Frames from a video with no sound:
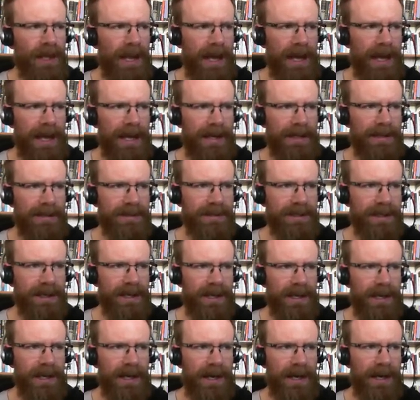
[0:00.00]
and
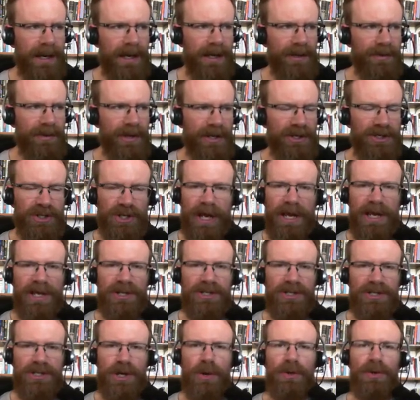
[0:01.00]
uh, that change
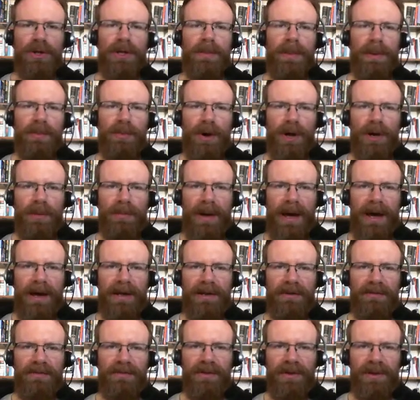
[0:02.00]
is only going to be brought about
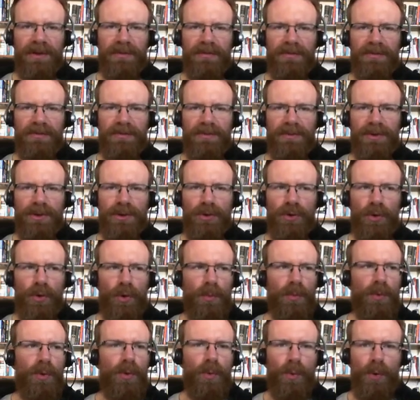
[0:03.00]
if, if the
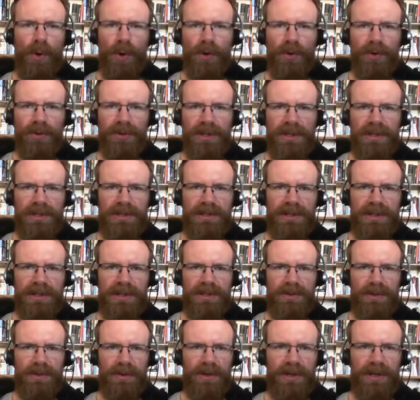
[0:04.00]
normal world is, is
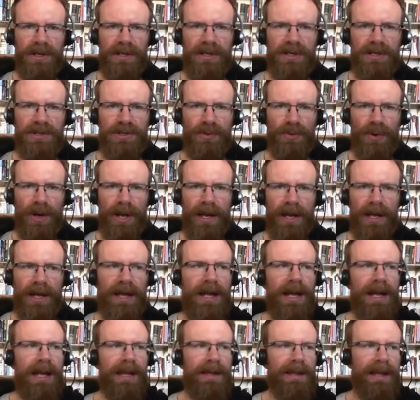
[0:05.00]
thrown into disarray
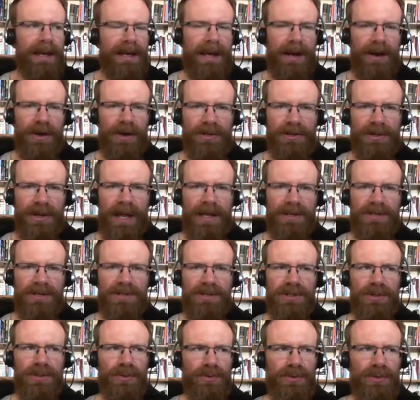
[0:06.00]
and that character has
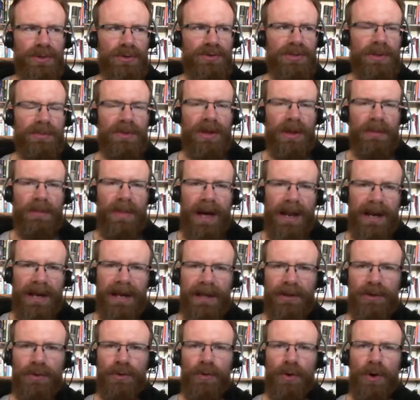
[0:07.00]
to do something about it
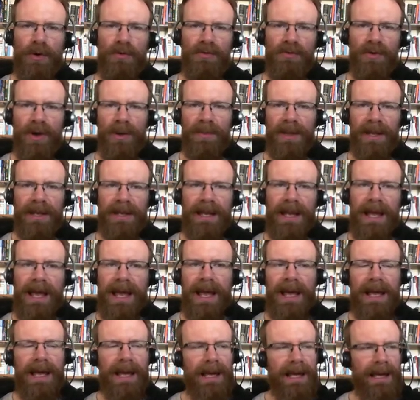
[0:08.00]
and grow from it.
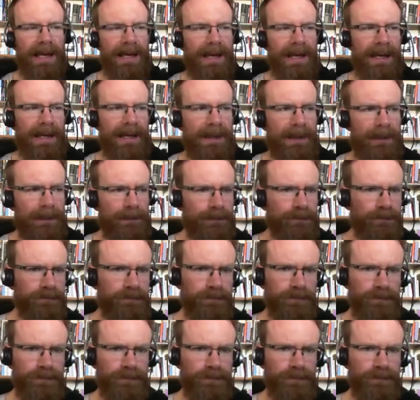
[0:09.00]
Um,